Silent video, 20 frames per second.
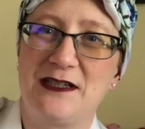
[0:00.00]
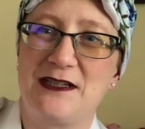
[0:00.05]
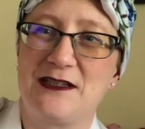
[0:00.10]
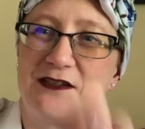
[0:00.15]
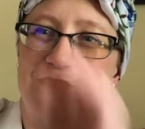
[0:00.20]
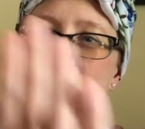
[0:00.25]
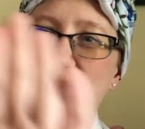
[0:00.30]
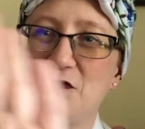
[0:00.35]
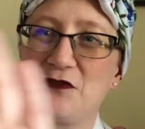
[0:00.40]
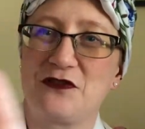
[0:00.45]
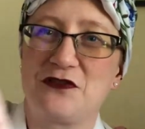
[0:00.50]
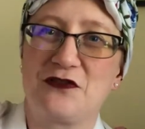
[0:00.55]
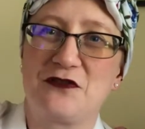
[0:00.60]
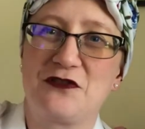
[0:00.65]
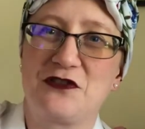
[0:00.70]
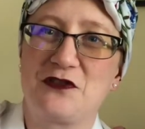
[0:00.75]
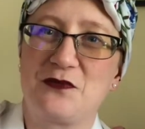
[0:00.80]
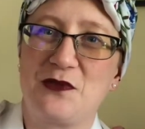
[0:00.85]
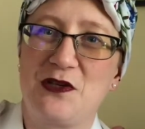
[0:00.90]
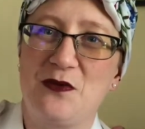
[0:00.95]
It's so, so
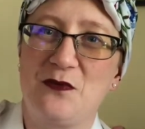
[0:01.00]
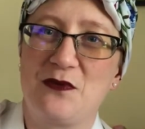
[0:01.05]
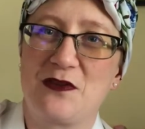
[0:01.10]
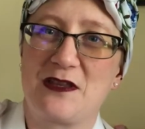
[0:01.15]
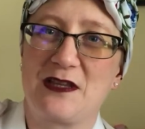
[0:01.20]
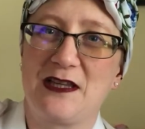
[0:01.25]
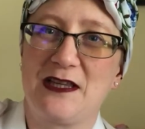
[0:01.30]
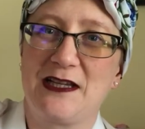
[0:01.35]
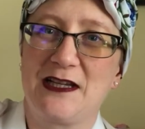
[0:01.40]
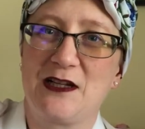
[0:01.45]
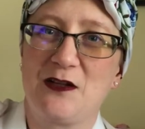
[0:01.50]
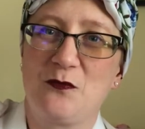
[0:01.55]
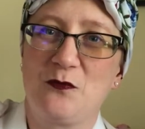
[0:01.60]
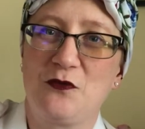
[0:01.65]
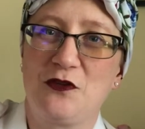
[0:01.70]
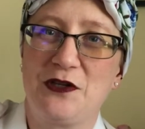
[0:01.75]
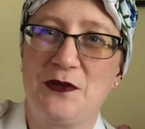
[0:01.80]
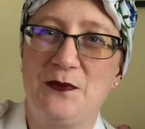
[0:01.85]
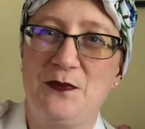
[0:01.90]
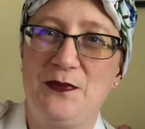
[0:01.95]
sweet with the little
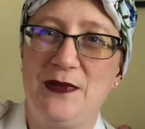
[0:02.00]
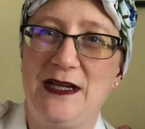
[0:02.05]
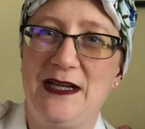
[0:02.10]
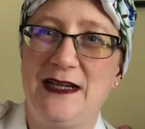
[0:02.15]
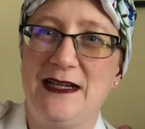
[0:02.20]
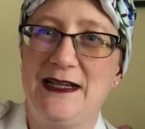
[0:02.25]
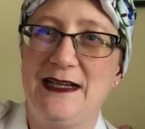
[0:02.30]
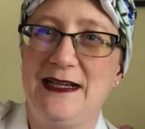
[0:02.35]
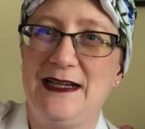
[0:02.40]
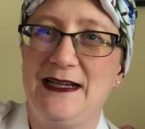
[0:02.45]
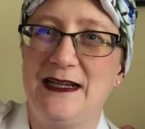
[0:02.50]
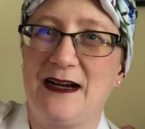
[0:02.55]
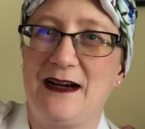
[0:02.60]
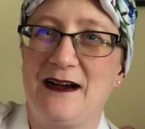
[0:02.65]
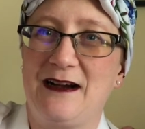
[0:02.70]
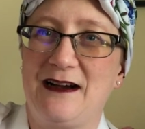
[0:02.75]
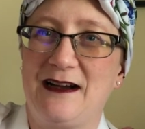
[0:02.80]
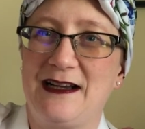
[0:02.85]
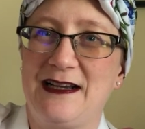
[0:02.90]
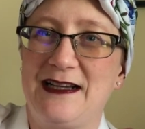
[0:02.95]
wood beaded
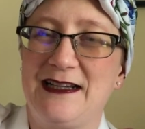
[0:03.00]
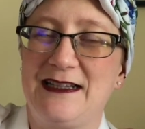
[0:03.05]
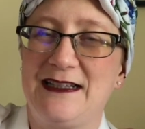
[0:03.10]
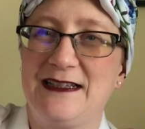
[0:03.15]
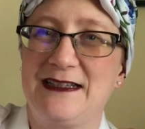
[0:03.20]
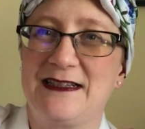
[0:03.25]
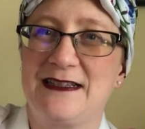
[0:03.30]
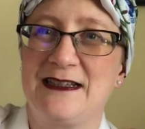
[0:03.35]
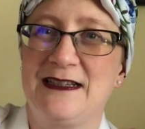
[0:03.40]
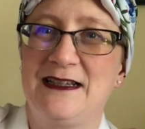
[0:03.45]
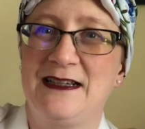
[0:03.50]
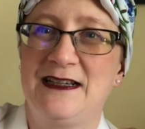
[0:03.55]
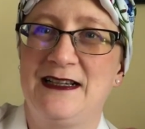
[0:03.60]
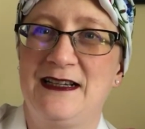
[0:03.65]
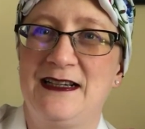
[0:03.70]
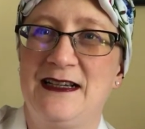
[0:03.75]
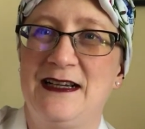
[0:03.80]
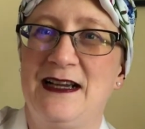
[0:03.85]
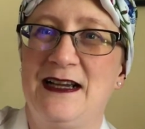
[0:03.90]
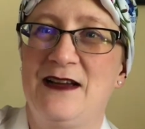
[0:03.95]
eyes,
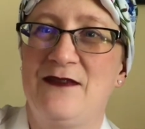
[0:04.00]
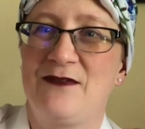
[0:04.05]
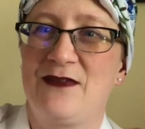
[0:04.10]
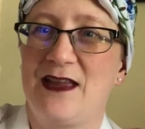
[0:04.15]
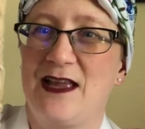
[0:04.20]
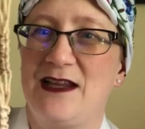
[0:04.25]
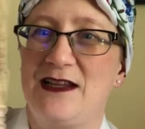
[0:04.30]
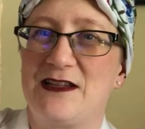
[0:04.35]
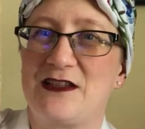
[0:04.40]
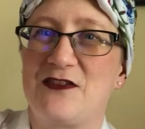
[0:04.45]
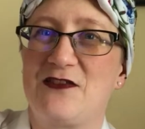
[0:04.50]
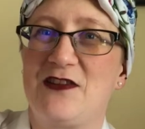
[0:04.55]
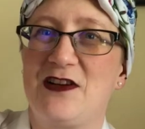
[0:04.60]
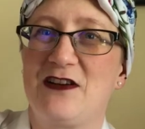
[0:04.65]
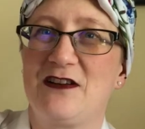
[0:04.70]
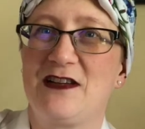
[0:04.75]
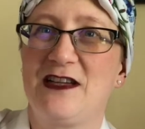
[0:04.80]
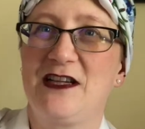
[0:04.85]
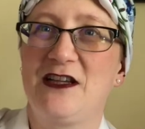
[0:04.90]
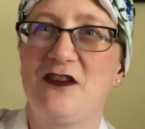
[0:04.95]
and it's
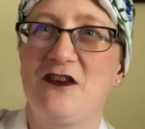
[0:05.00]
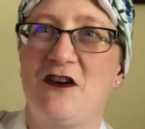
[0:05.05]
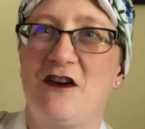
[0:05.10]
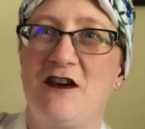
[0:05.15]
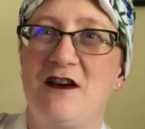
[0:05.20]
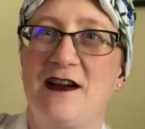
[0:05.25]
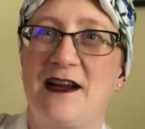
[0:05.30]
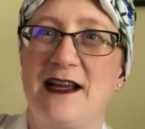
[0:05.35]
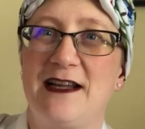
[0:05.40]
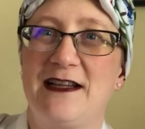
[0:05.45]
fairly long, and